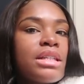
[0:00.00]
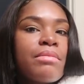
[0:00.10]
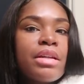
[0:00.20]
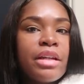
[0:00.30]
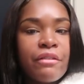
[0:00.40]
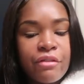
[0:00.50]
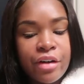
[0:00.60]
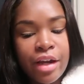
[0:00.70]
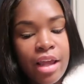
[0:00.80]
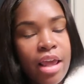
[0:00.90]
get something
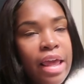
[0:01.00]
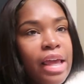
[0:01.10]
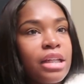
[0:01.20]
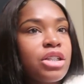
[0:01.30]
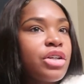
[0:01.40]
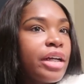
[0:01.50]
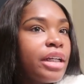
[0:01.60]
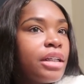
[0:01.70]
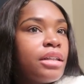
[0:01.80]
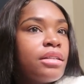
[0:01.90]
different and
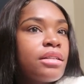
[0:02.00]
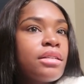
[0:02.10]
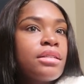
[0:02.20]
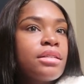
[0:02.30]
straighten it.